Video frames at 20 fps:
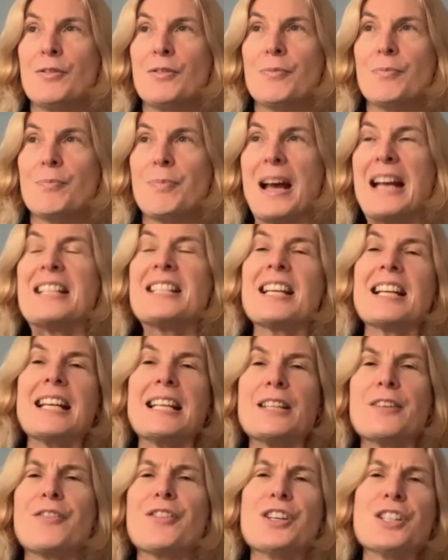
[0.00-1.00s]
basically
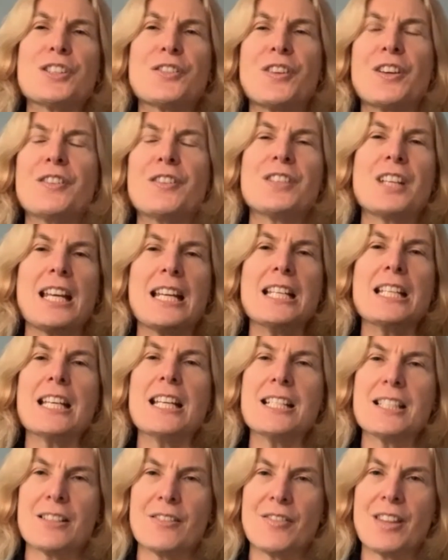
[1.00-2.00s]
the first 15
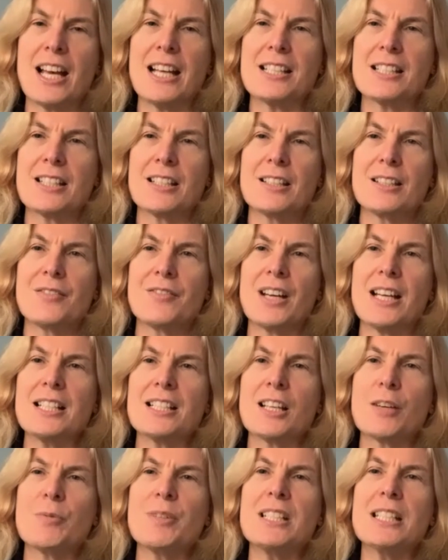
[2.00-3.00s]
years of that survey
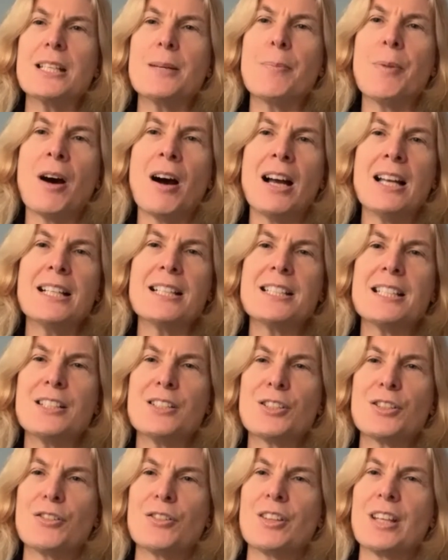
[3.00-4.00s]
so we did a pilot in
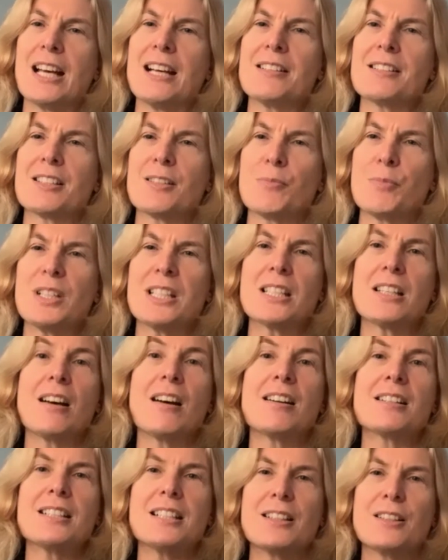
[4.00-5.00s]
2000 we
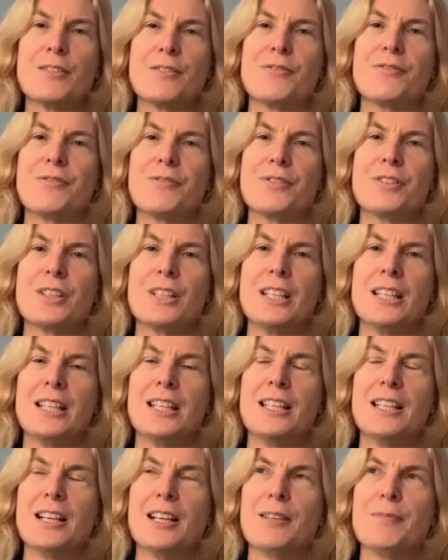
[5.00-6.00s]
started the
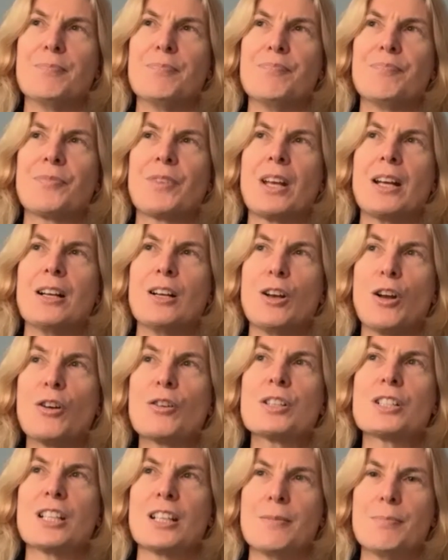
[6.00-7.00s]
the um,
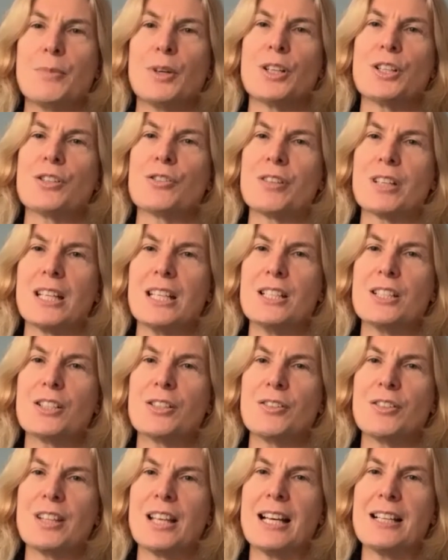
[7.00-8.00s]
long-term monitoring in
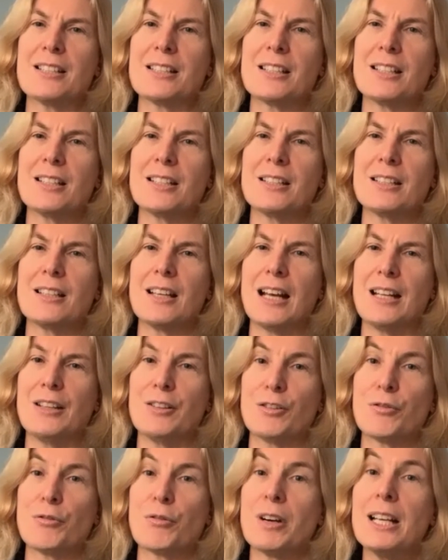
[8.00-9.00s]

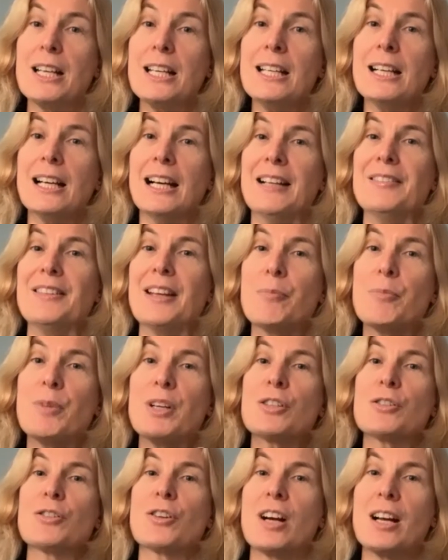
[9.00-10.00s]
2003 and then
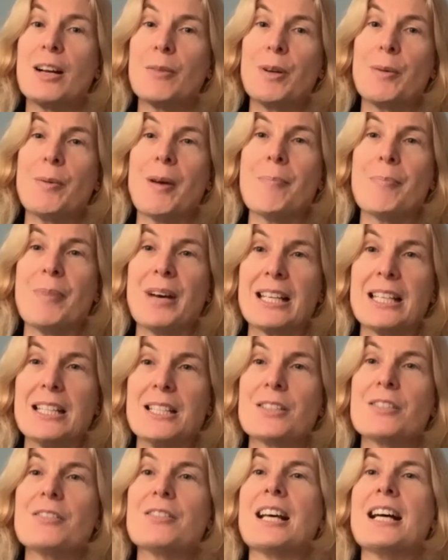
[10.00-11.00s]
we tried we went back in
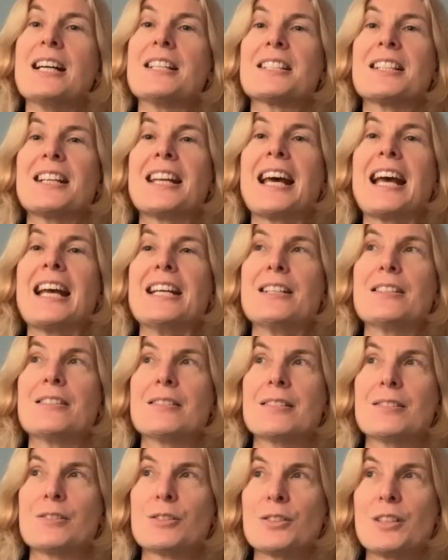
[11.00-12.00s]
2008
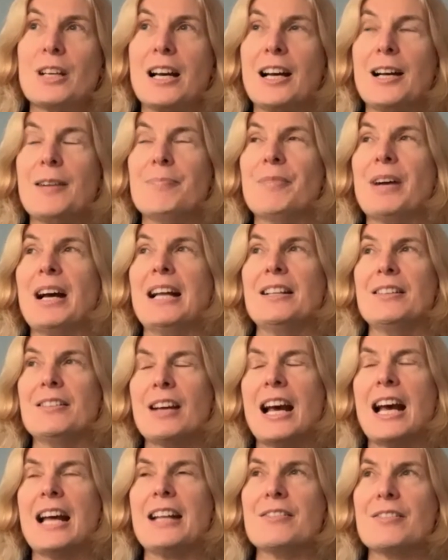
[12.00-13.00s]
um, and
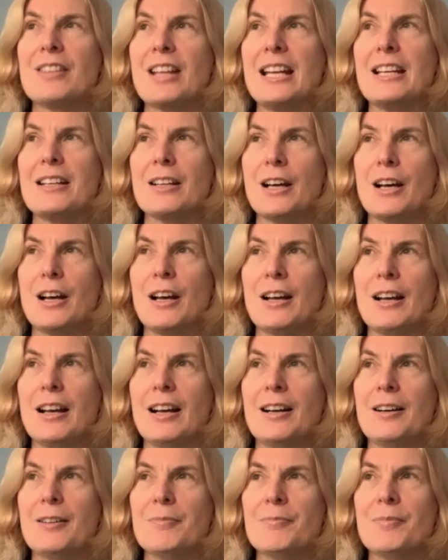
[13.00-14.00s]
and then
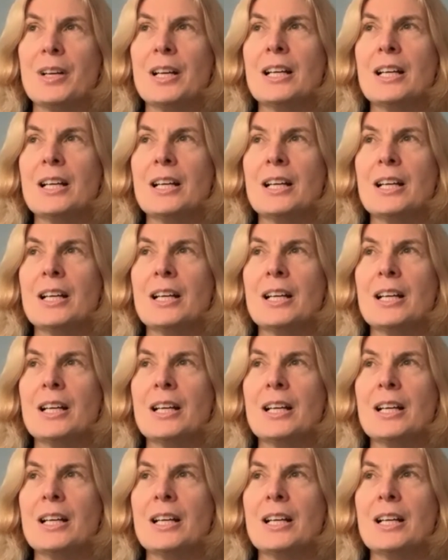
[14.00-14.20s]
um,